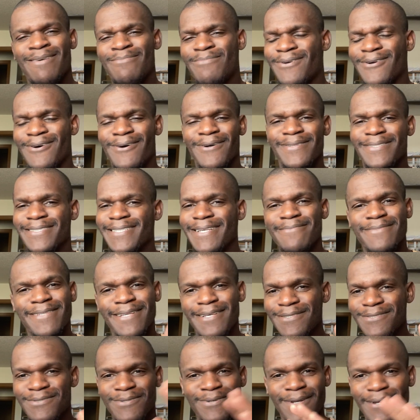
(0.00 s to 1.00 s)
bro.
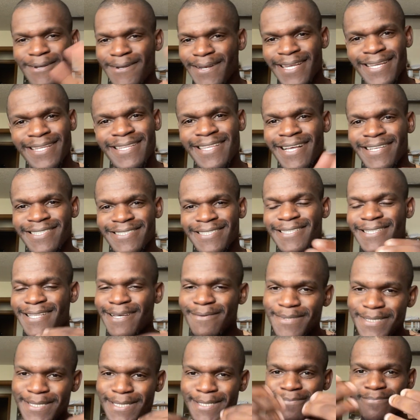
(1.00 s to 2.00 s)
Sometimes we don't need that.
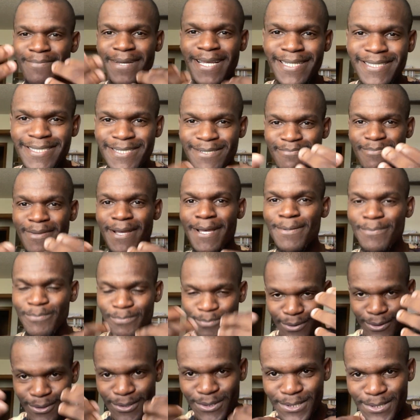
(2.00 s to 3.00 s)
Sometimes it's a man-to-man
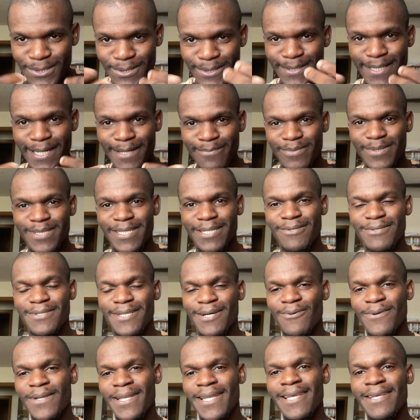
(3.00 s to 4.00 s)
personal type of deal that
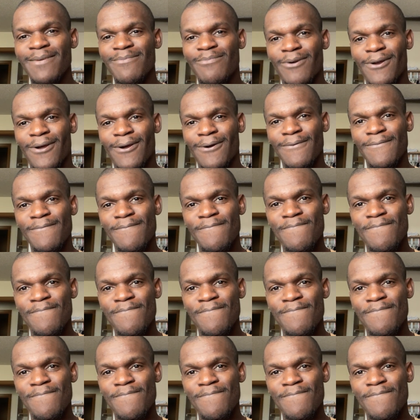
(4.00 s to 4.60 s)
we need, bro.